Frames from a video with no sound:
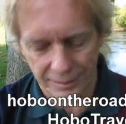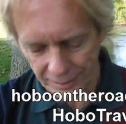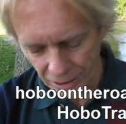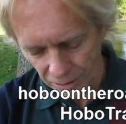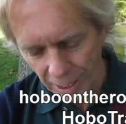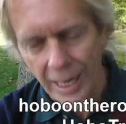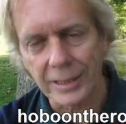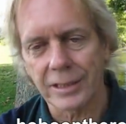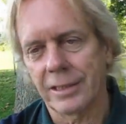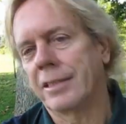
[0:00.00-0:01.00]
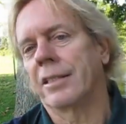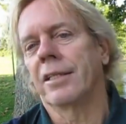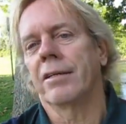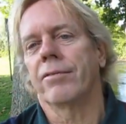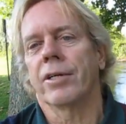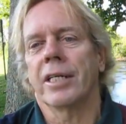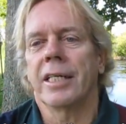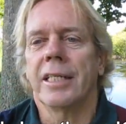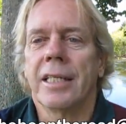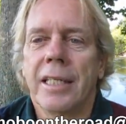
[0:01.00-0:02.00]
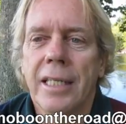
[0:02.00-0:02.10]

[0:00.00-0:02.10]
you know, on delivery